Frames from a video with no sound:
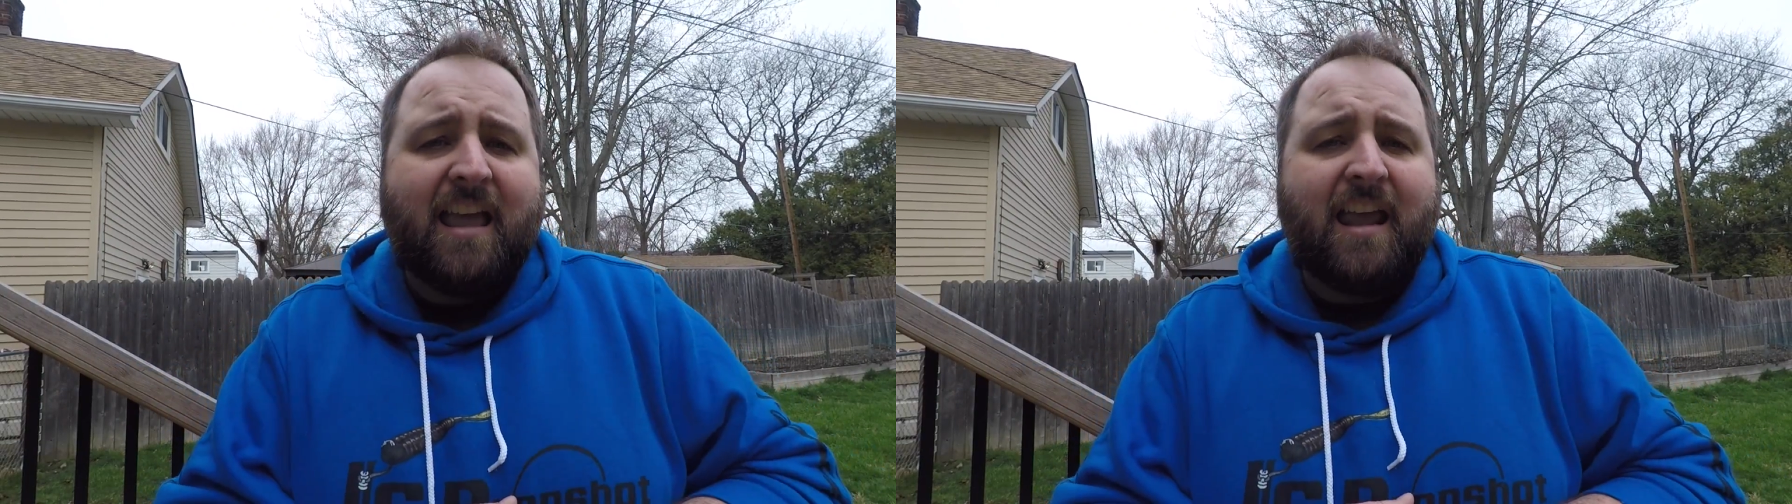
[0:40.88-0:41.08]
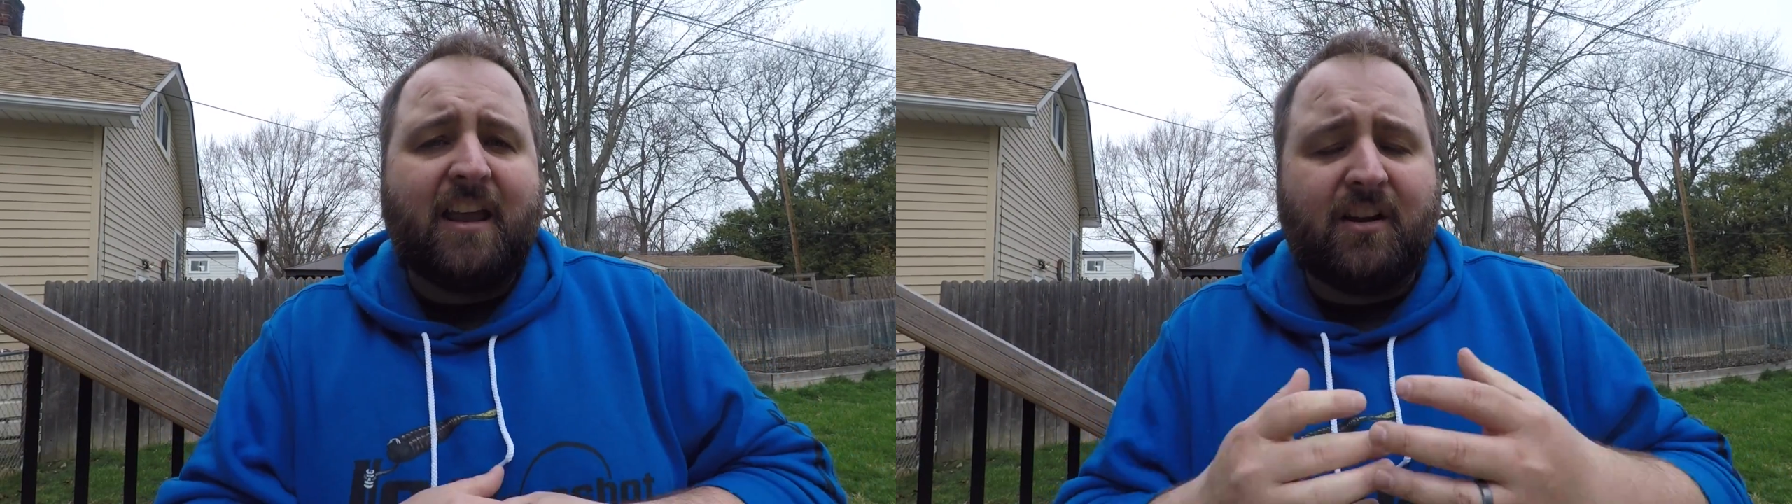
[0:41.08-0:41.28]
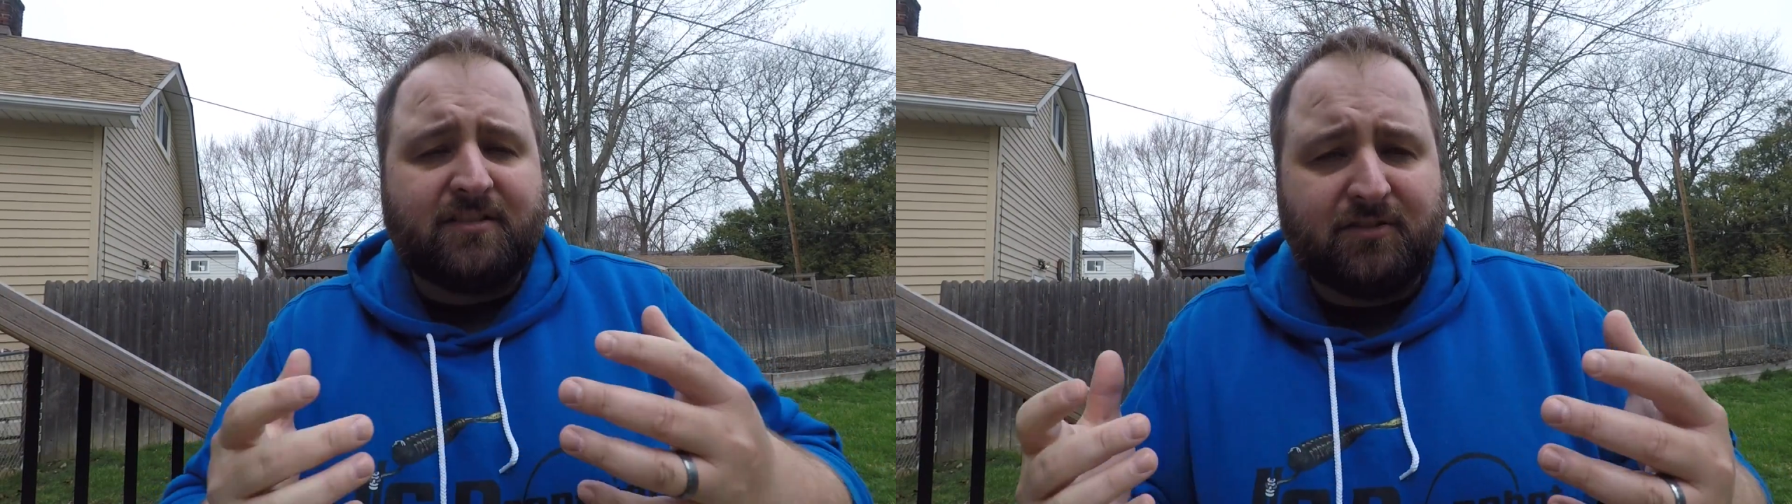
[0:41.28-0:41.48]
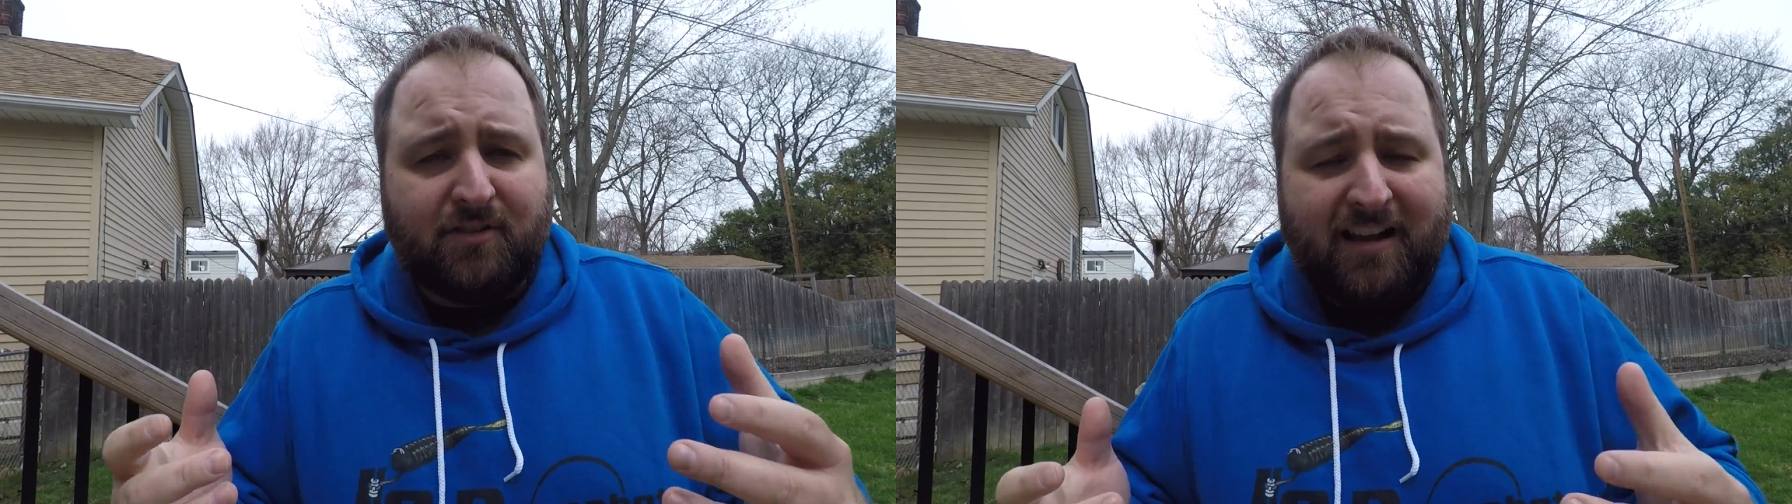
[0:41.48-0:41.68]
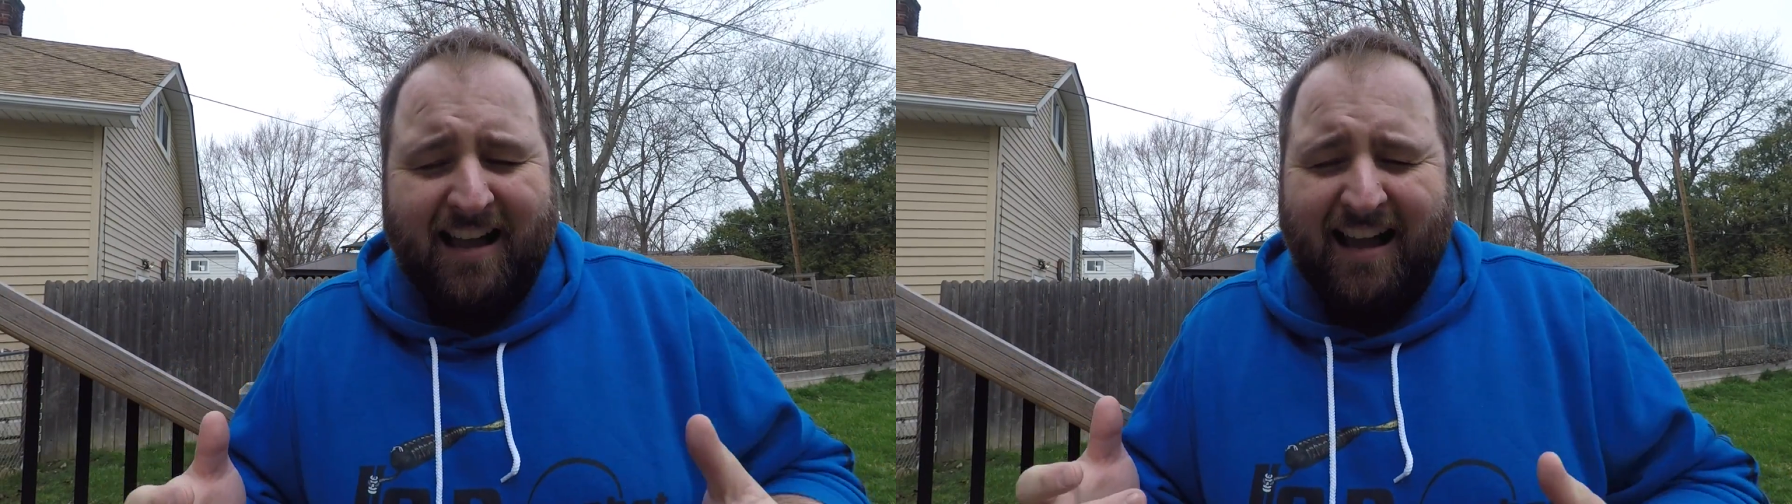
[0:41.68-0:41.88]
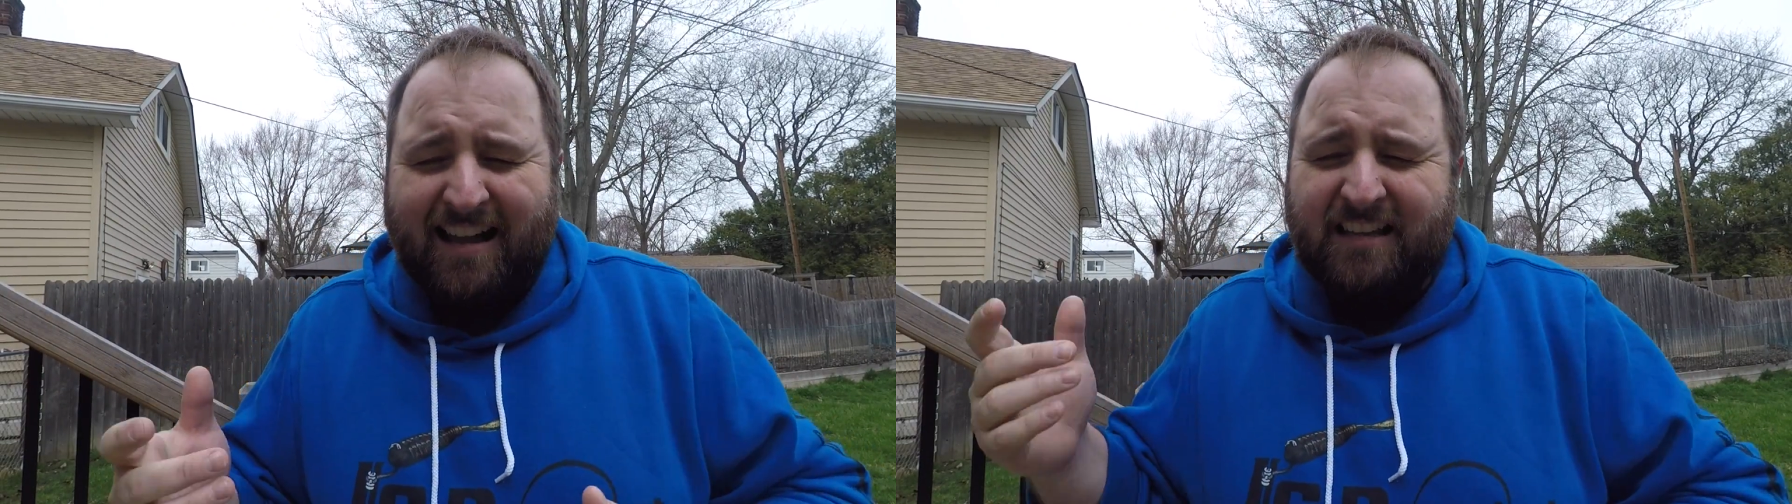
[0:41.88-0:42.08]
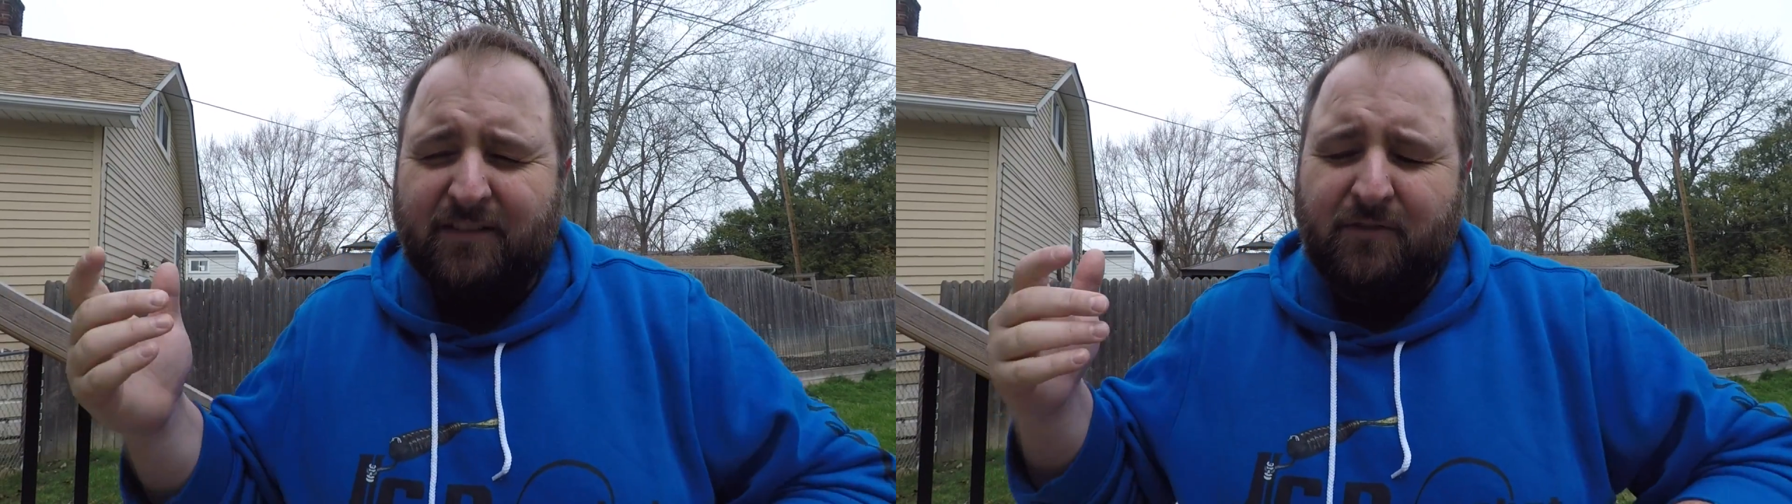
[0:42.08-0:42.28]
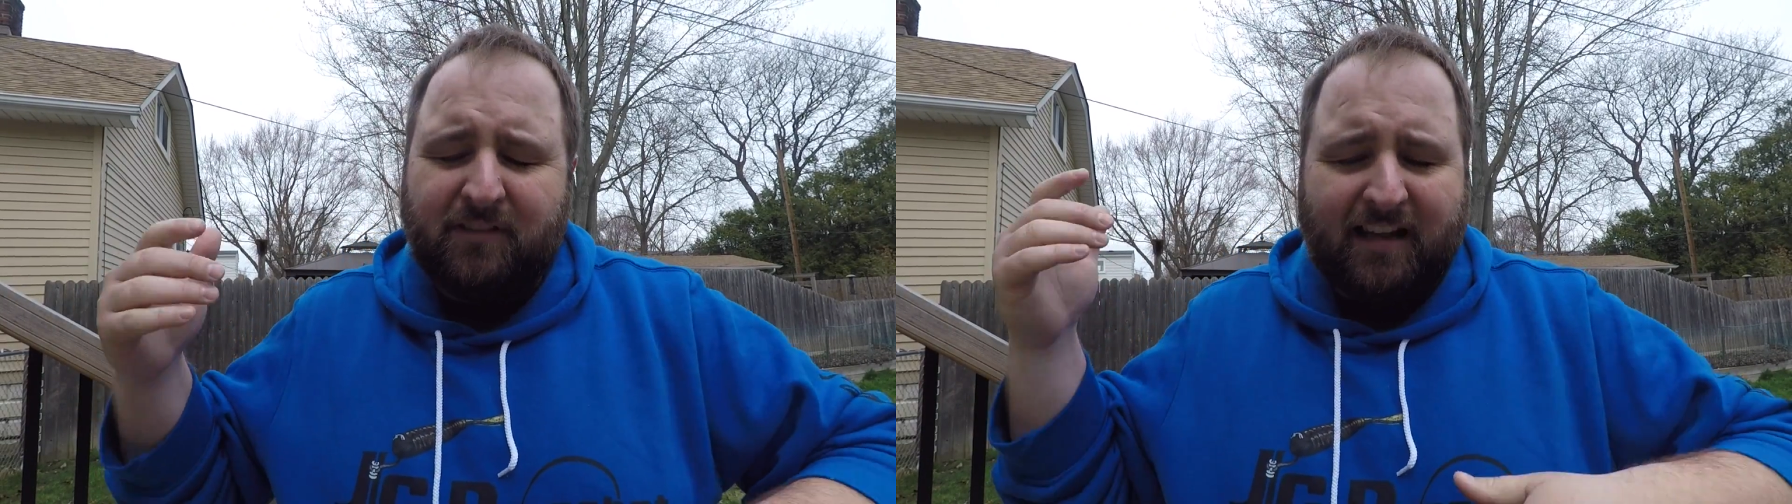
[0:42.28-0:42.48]
And also, I
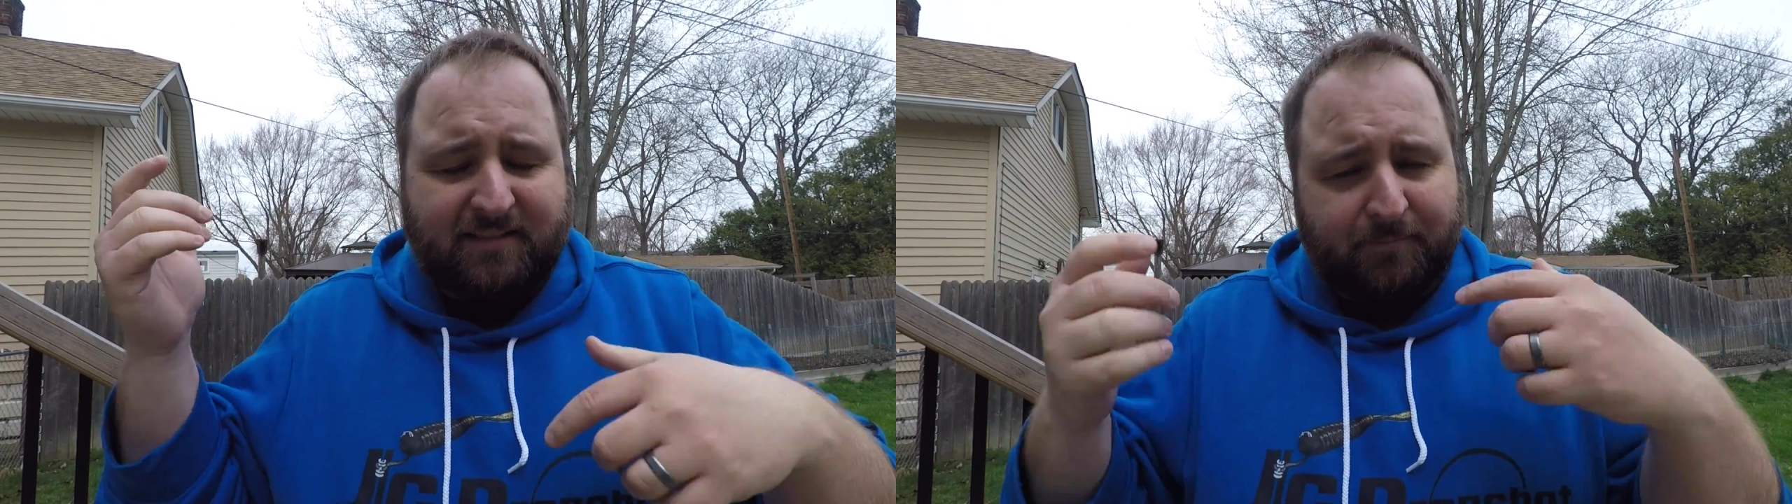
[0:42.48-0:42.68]
give you lots